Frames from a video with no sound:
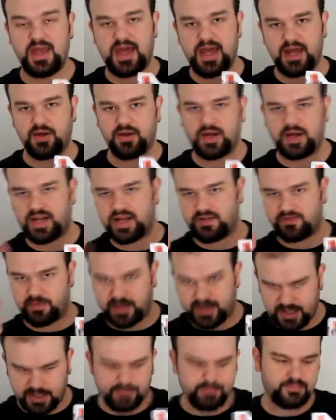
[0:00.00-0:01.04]
Anyway, enough
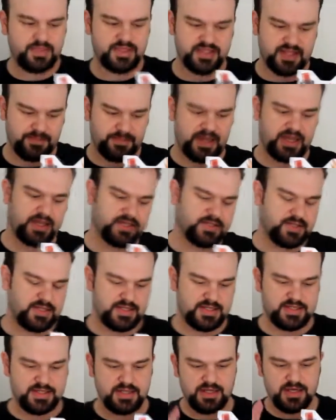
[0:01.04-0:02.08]
about that, let's get back into
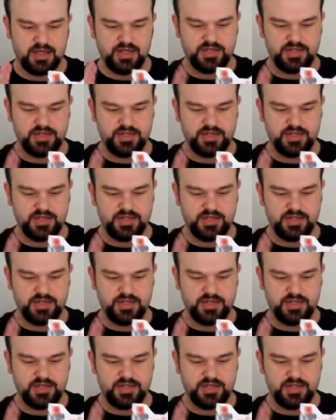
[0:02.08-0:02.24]
this.